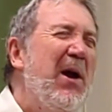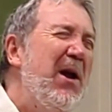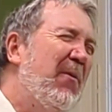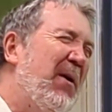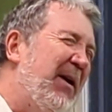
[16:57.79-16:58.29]

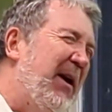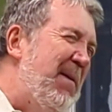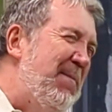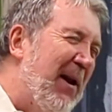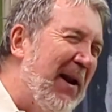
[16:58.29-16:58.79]
you can
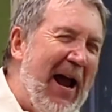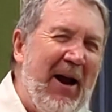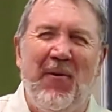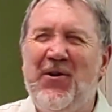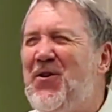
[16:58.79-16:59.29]
keep your
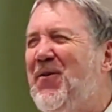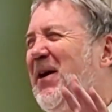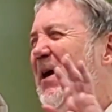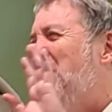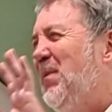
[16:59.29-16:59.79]
language, you can
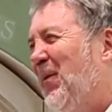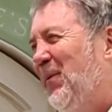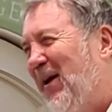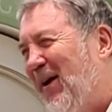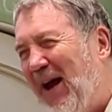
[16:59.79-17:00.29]
keep your
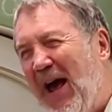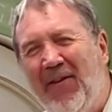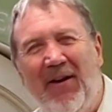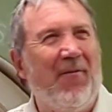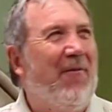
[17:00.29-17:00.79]

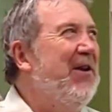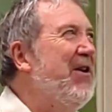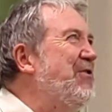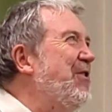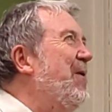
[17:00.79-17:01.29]
Catholic
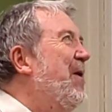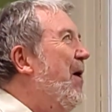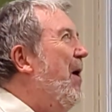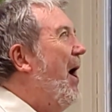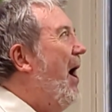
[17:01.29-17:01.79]
religion,
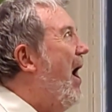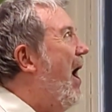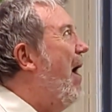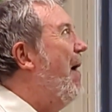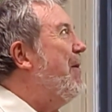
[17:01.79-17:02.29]

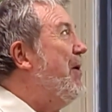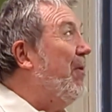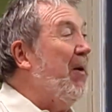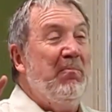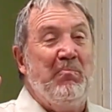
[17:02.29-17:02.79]
uh, you
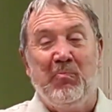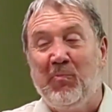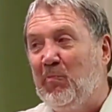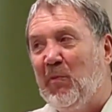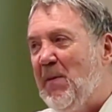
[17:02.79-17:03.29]
can
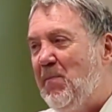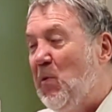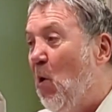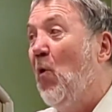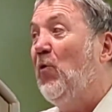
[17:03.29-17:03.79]
keep your